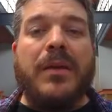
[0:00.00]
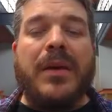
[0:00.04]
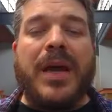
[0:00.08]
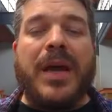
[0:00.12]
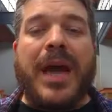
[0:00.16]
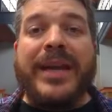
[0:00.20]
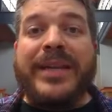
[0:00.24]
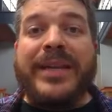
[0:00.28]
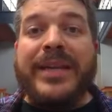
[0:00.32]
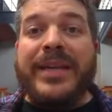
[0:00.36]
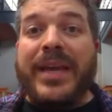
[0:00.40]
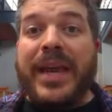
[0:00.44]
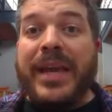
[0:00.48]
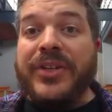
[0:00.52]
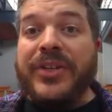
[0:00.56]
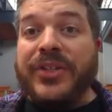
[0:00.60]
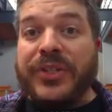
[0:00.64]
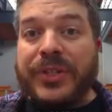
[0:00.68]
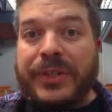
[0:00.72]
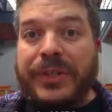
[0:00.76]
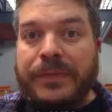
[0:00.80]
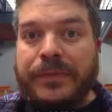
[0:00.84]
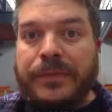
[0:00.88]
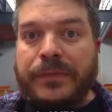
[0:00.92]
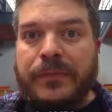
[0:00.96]

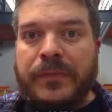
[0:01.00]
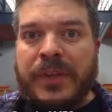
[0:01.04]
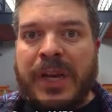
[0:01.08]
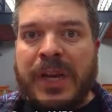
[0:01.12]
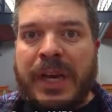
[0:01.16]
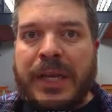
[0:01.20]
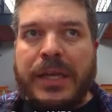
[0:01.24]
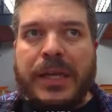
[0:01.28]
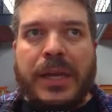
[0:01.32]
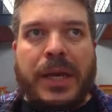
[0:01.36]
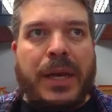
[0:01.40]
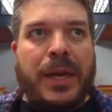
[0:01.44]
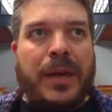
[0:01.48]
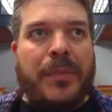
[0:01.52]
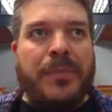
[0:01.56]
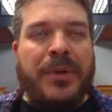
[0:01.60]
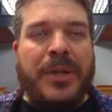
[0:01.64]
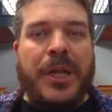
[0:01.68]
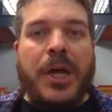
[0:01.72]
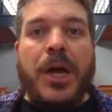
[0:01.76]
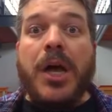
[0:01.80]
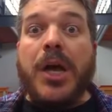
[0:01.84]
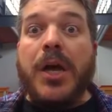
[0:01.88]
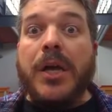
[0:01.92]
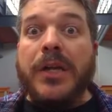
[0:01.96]
ideation, right?
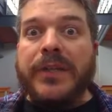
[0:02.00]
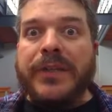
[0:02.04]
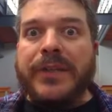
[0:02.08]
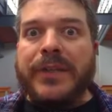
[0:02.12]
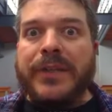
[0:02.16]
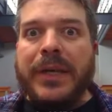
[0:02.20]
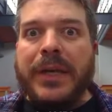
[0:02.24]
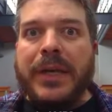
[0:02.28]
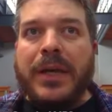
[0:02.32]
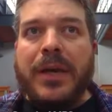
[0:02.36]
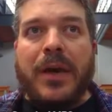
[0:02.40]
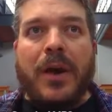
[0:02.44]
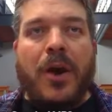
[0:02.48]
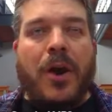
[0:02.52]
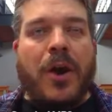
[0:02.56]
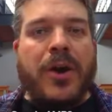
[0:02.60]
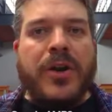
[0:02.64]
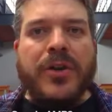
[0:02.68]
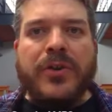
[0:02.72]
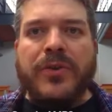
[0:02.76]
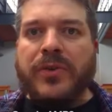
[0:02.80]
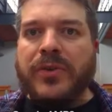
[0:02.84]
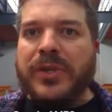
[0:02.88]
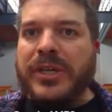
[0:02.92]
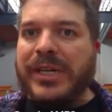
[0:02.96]
Blogs,
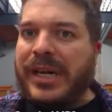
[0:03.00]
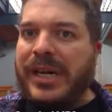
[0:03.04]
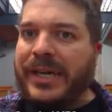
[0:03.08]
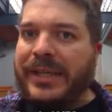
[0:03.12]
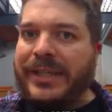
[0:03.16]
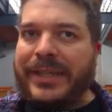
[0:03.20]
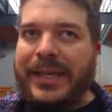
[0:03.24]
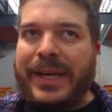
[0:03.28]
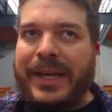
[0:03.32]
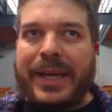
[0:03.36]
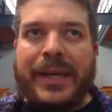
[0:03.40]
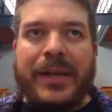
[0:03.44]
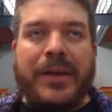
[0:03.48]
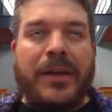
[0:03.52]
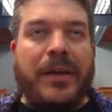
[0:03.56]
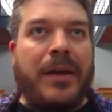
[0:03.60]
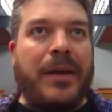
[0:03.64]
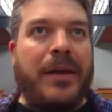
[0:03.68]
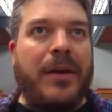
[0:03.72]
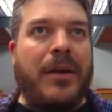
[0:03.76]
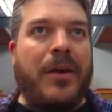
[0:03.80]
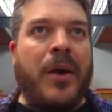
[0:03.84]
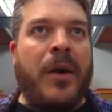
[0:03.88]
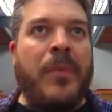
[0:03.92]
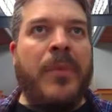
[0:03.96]
article content,
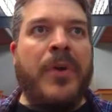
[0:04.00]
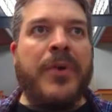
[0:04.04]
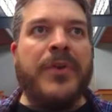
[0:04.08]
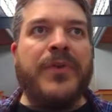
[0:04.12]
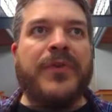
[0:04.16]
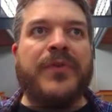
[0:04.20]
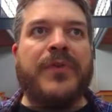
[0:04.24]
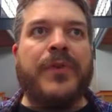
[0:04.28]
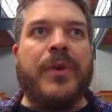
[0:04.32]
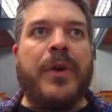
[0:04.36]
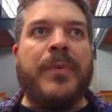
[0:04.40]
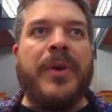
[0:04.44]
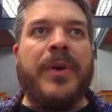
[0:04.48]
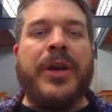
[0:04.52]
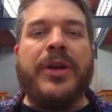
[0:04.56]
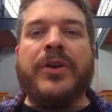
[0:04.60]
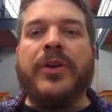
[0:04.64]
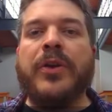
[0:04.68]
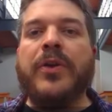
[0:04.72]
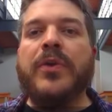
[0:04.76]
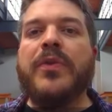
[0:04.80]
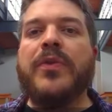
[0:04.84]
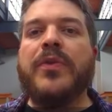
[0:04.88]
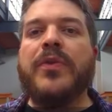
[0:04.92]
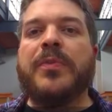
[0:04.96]
almost from a
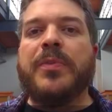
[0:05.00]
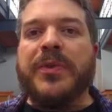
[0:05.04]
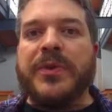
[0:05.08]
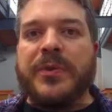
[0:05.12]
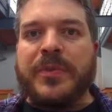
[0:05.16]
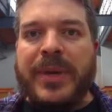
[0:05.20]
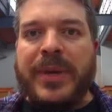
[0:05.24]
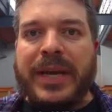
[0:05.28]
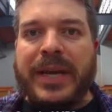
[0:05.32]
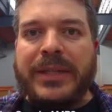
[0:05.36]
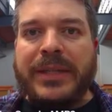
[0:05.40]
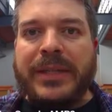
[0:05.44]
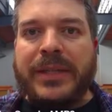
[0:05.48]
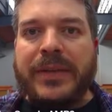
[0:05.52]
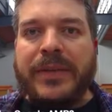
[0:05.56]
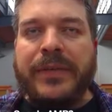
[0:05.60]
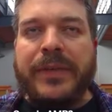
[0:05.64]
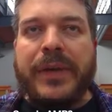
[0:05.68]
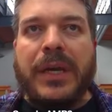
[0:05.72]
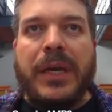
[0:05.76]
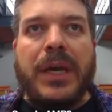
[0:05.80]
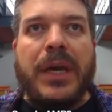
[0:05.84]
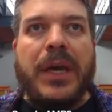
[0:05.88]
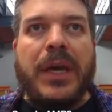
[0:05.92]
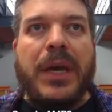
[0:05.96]
news perspective.
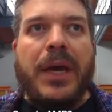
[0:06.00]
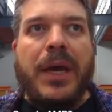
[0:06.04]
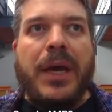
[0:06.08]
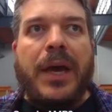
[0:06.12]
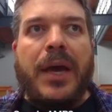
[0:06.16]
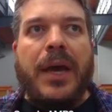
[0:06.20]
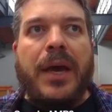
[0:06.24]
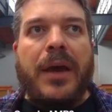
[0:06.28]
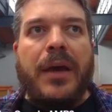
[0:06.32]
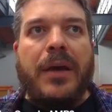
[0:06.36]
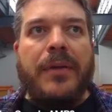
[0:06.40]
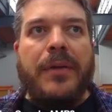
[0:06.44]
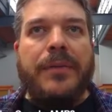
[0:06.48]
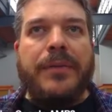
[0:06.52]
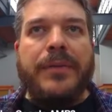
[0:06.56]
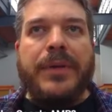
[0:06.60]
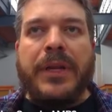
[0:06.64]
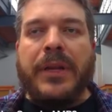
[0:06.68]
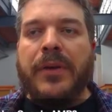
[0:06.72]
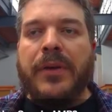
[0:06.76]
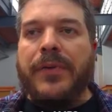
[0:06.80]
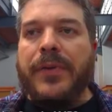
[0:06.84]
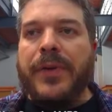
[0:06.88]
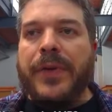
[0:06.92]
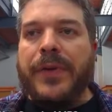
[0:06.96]

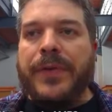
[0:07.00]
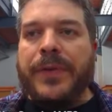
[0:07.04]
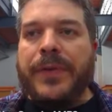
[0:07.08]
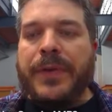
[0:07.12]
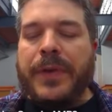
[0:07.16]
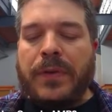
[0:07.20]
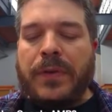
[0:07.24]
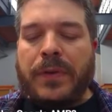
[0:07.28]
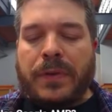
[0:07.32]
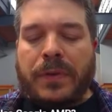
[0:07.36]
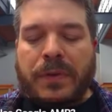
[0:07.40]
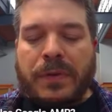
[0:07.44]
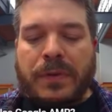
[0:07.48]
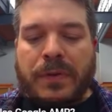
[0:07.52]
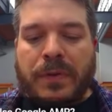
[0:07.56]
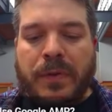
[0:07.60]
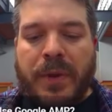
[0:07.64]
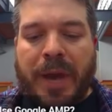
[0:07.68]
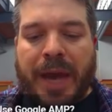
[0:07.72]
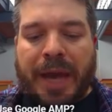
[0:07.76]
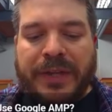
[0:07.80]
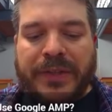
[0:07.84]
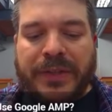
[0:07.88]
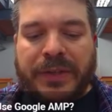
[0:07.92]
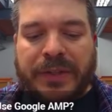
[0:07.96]

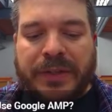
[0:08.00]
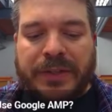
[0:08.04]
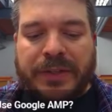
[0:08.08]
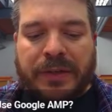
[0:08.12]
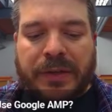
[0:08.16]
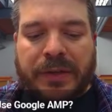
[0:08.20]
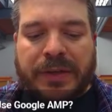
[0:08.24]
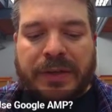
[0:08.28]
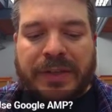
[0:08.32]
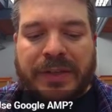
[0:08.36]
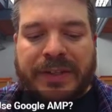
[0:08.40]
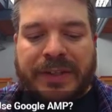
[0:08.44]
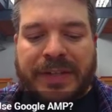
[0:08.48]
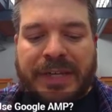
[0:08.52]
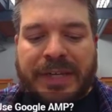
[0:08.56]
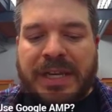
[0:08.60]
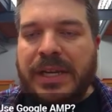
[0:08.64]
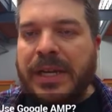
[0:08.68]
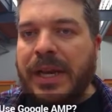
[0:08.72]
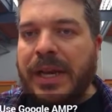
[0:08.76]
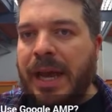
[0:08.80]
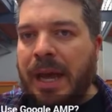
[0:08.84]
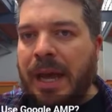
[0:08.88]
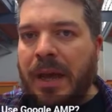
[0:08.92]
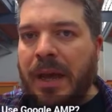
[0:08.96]
You actually start to
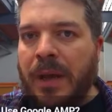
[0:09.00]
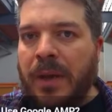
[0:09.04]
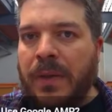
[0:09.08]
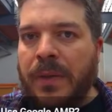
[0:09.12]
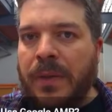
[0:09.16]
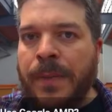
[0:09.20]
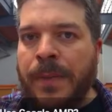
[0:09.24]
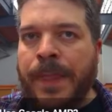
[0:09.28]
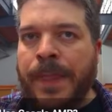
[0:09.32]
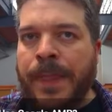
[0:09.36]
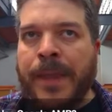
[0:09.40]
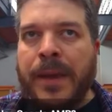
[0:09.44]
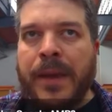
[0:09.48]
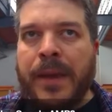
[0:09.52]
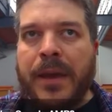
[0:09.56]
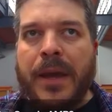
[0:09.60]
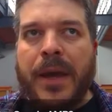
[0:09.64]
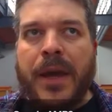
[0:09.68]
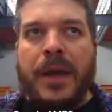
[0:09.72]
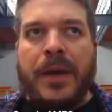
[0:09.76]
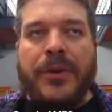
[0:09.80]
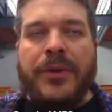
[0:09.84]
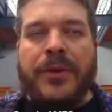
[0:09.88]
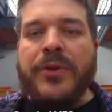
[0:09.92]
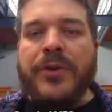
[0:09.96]
see now
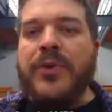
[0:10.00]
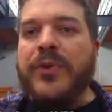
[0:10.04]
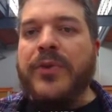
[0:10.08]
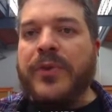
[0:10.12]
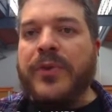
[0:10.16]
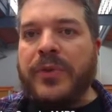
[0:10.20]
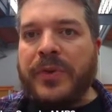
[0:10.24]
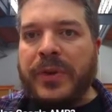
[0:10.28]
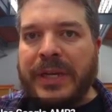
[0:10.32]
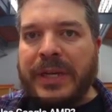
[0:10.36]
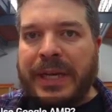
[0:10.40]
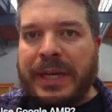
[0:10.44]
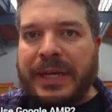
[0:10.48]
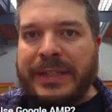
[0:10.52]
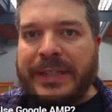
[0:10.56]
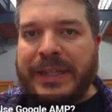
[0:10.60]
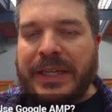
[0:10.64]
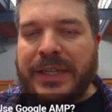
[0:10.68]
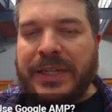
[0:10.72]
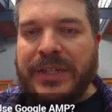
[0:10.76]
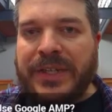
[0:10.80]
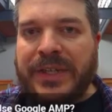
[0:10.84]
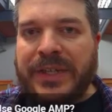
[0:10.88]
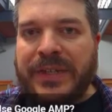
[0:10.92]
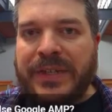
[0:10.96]
news
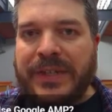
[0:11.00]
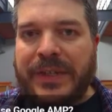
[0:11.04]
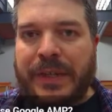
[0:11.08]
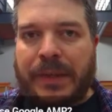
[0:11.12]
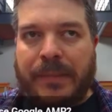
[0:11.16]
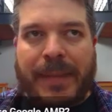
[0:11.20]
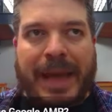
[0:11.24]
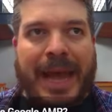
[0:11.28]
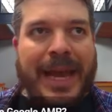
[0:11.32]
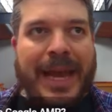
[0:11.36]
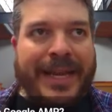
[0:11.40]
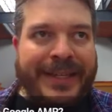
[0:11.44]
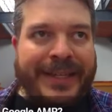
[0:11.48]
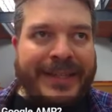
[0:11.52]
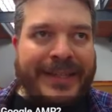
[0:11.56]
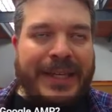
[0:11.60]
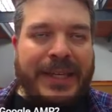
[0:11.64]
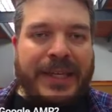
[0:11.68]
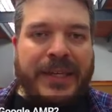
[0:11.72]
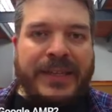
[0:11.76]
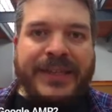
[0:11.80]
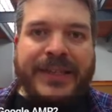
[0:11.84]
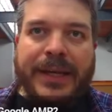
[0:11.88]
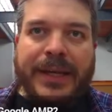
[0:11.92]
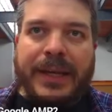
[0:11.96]
organizations and
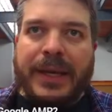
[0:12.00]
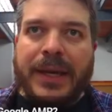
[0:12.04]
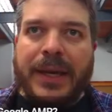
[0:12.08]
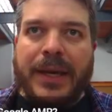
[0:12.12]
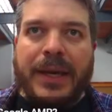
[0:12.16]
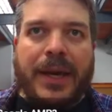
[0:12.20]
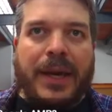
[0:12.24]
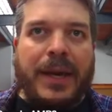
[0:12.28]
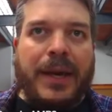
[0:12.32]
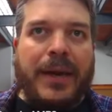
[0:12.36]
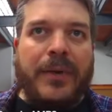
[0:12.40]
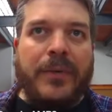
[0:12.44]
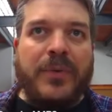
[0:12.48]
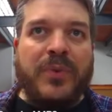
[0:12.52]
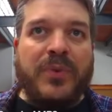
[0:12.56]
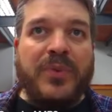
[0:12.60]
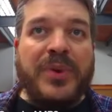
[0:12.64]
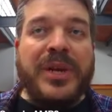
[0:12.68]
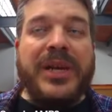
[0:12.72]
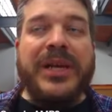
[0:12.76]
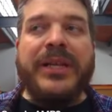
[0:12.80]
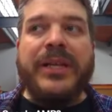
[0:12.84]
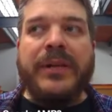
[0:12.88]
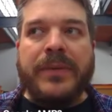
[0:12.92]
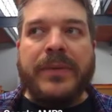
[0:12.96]
magazines
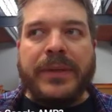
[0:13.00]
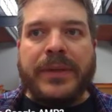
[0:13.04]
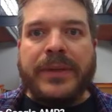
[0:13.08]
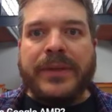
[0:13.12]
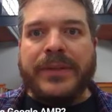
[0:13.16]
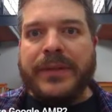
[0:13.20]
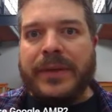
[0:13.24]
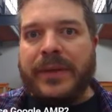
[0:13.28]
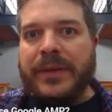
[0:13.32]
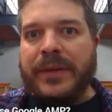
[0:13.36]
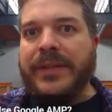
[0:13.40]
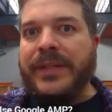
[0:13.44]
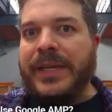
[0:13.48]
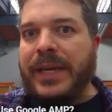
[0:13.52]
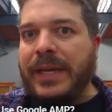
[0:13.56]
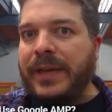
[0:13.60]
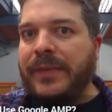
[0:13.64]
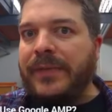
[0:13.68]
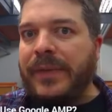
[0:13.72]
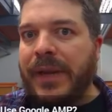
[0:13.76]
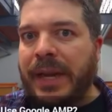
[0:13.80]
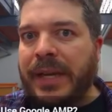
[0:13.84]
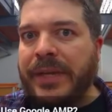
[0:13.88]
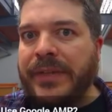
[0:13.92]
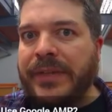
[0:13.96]
really starting to take
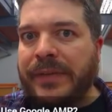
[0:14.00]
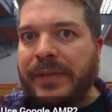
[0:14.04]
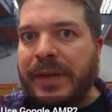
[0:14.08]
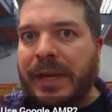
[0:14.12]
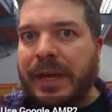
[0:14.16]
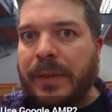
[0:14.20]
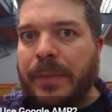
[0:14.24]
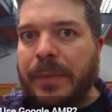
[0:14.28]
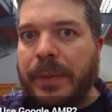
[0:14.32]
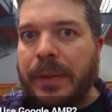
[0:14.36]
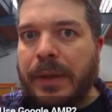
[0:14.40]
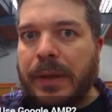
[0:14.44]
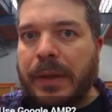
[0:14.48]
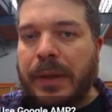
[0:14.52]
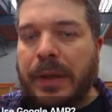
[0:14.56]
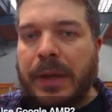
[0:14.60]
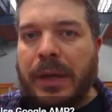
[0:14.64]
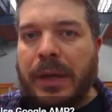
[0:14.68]
advantage of AMP,